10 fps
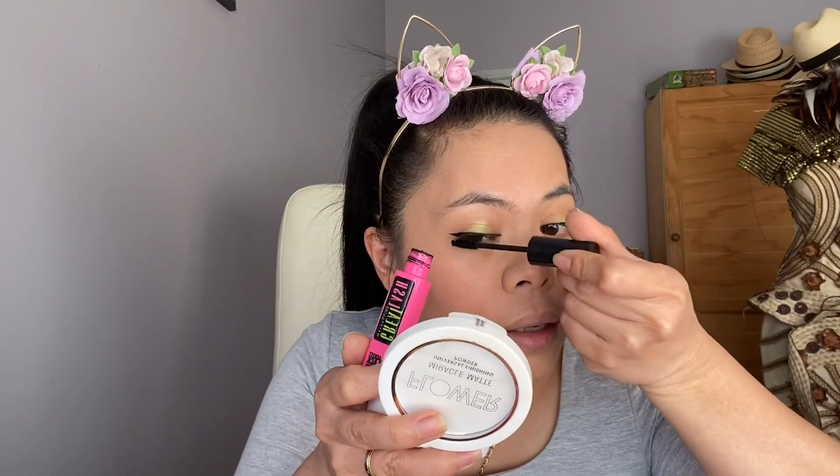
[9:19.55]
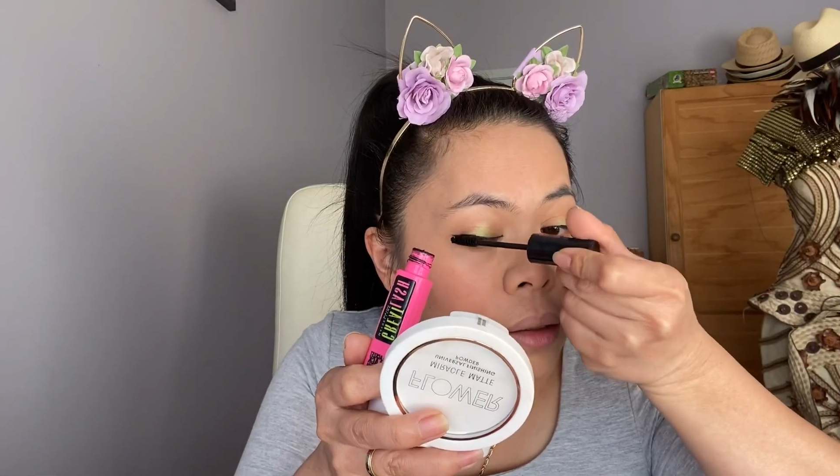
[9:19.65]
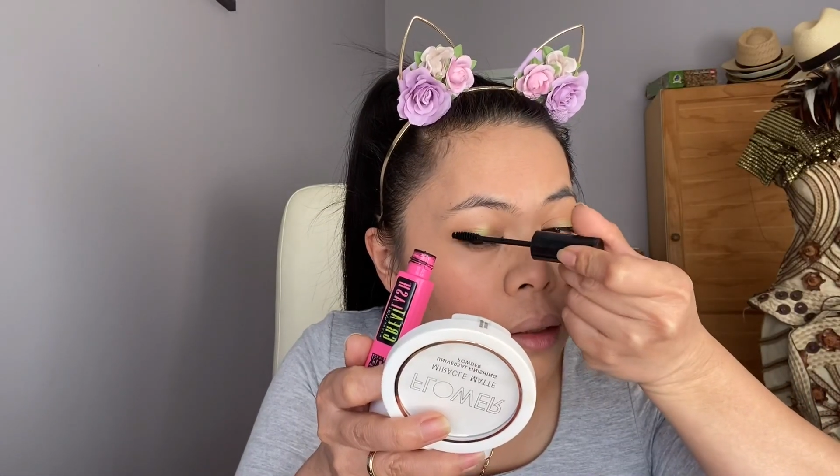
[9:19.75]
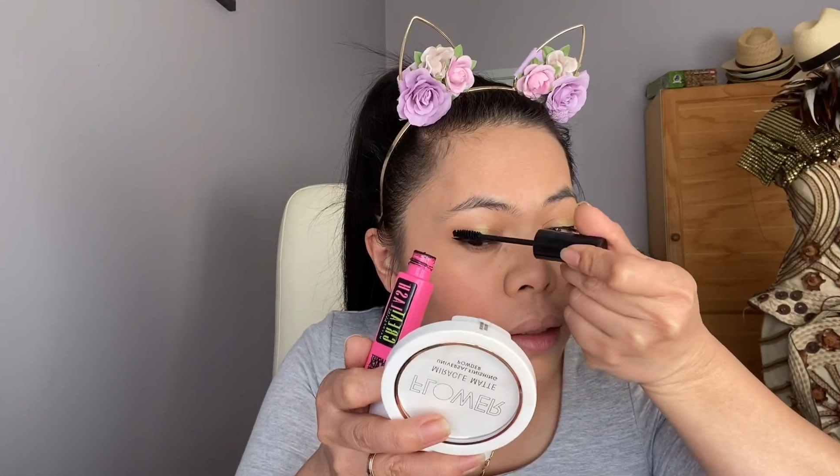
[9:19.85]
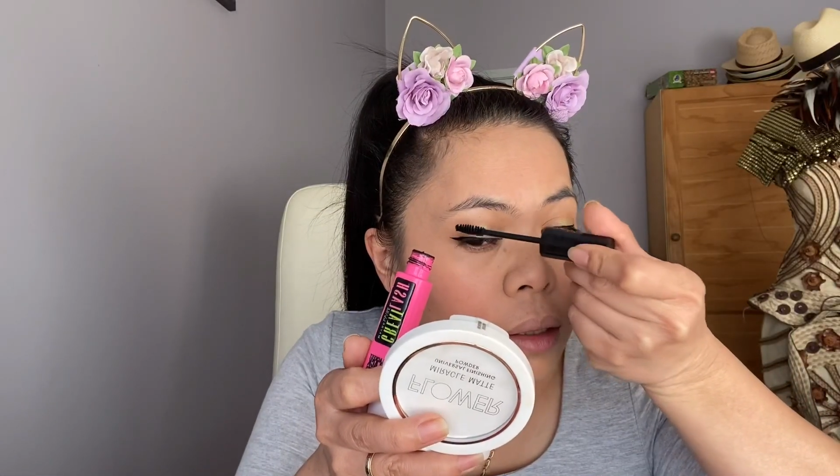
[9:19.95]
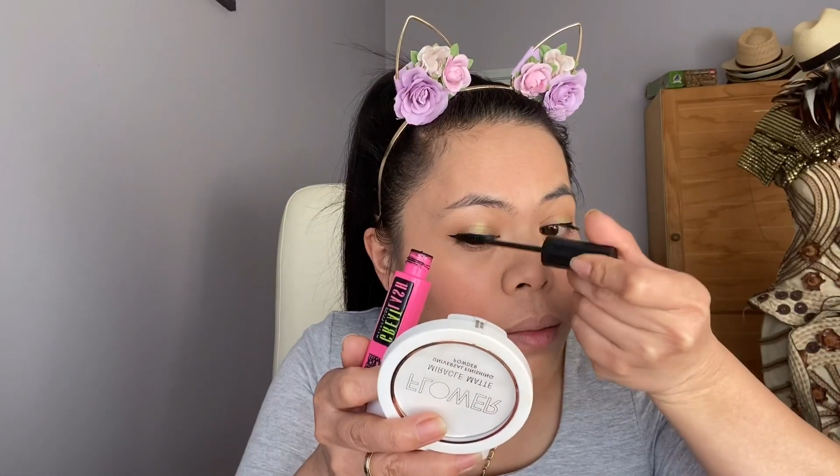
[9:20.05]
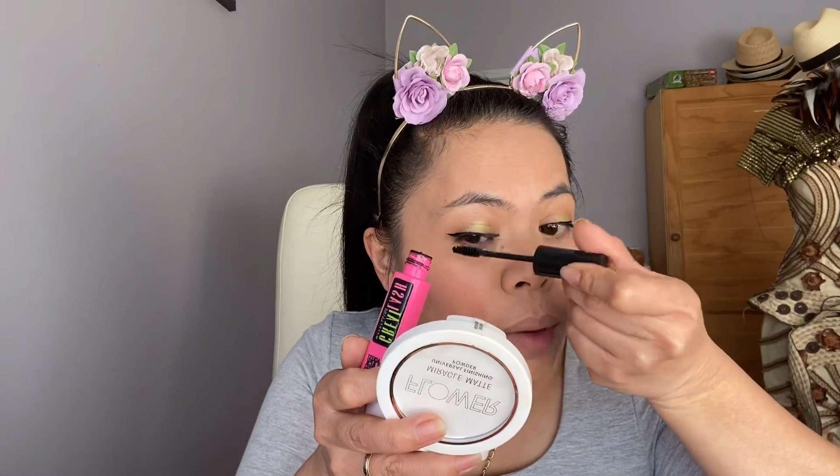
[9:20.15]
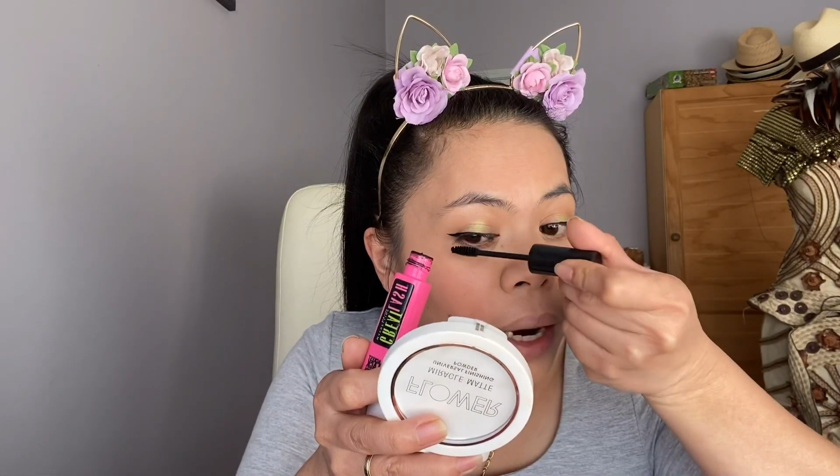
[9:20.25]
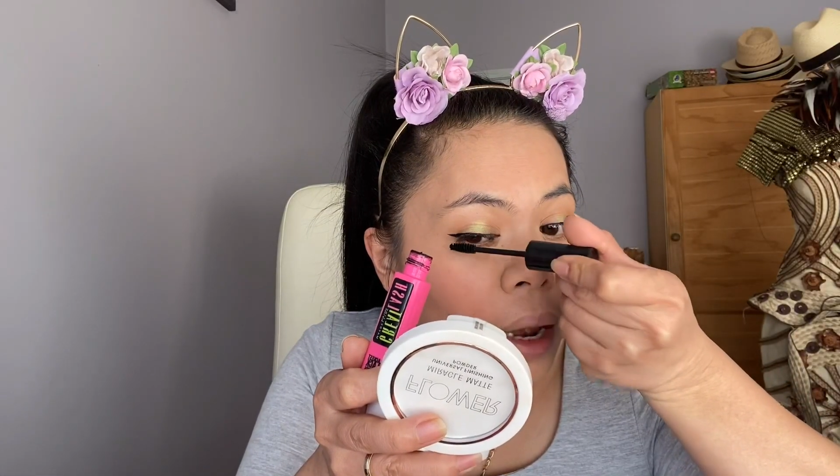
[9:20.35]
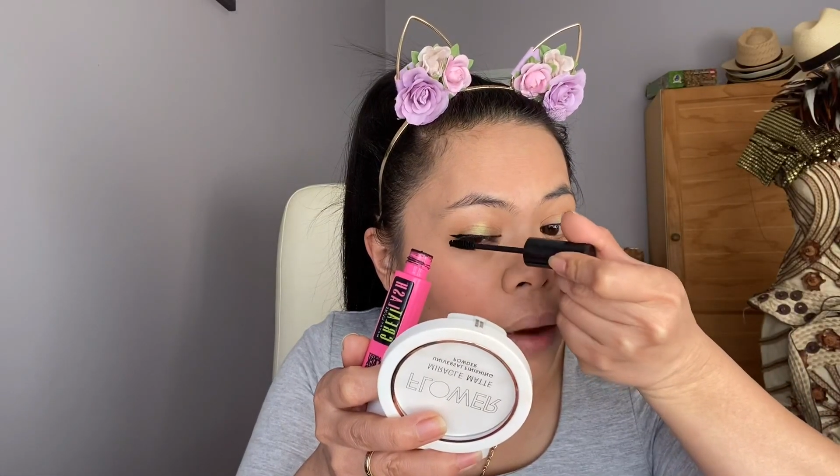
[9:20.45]
this is
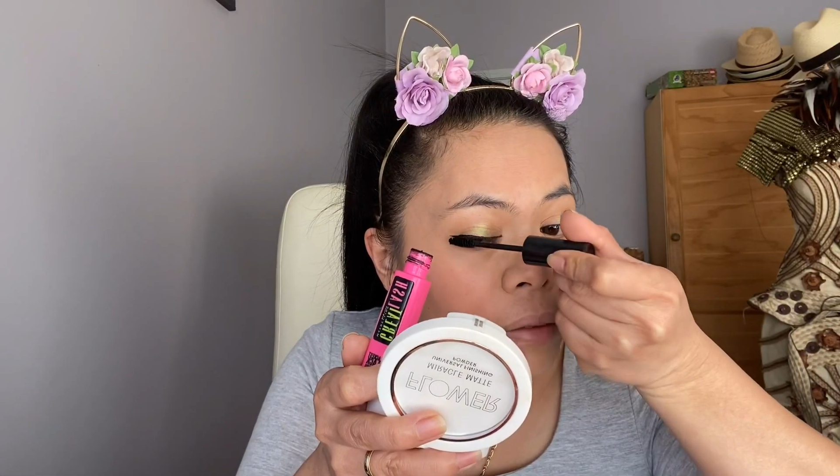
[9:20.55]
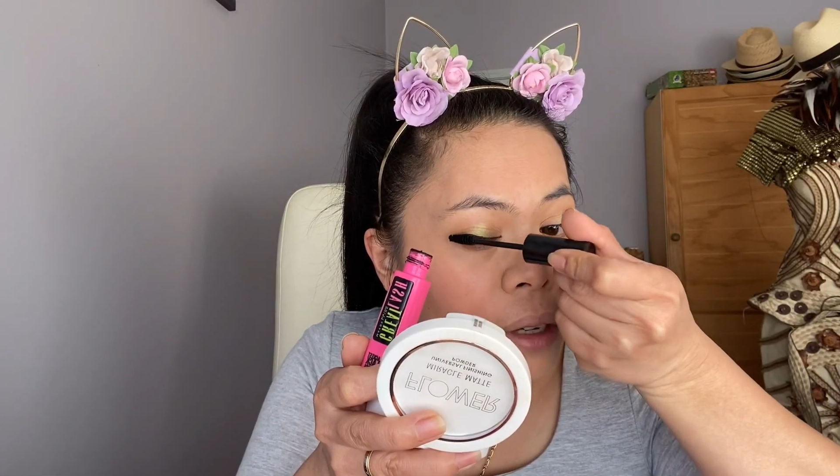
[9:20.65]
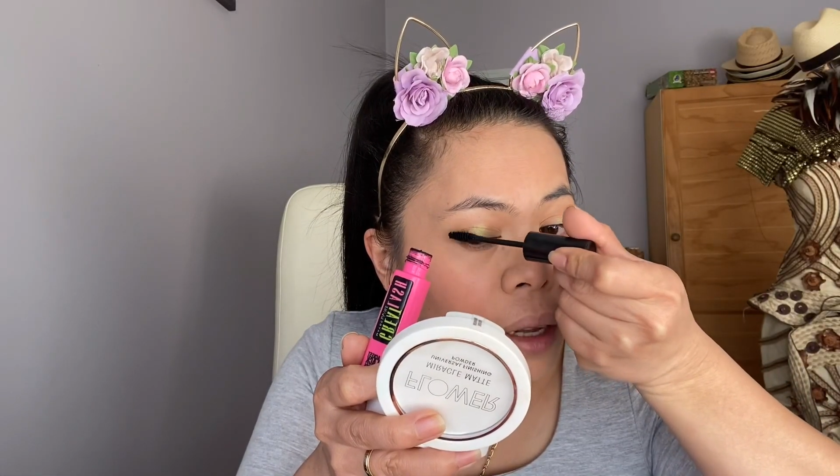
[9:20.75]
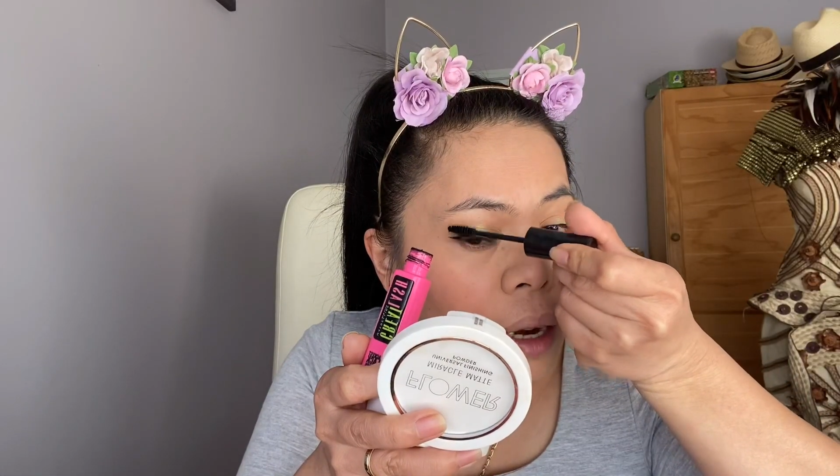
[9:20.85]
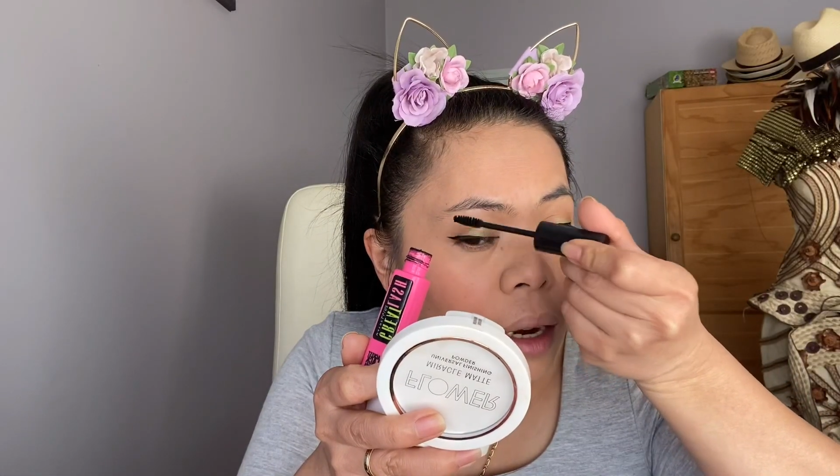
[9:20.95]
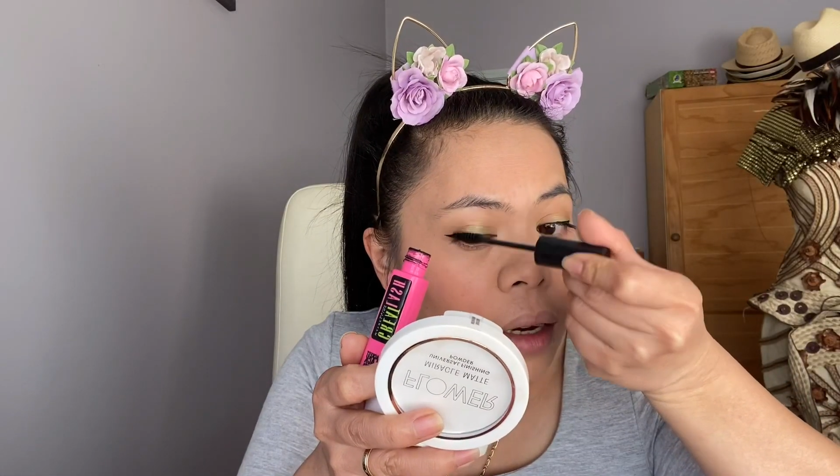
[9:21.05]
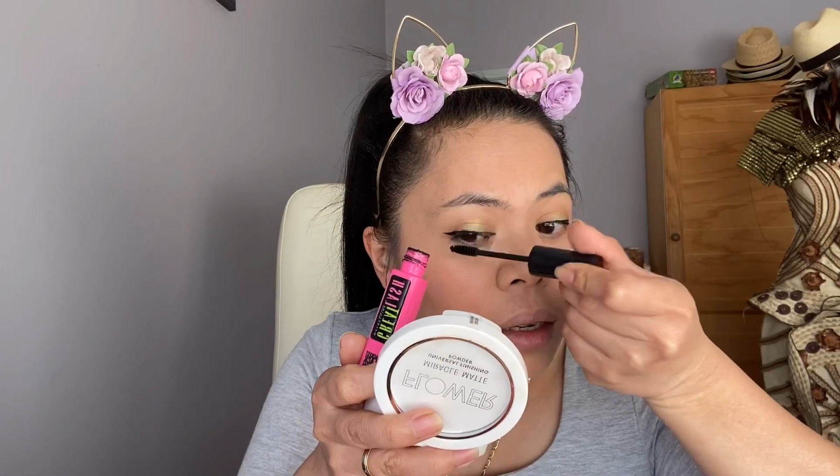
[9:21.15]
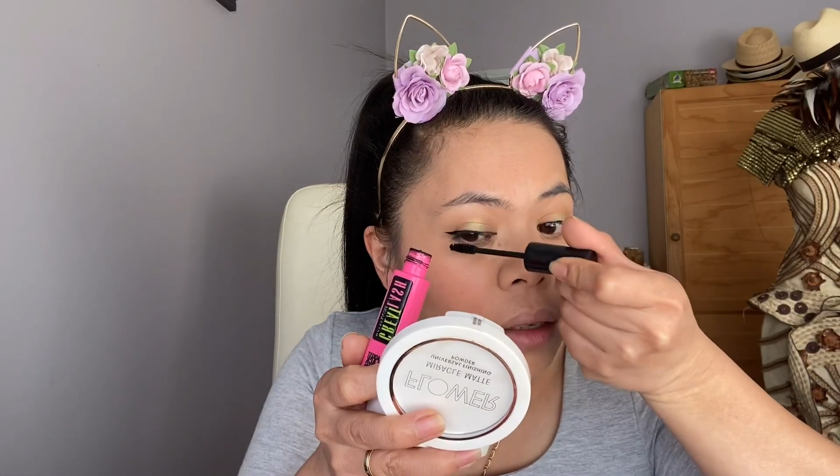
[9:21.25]
my everyday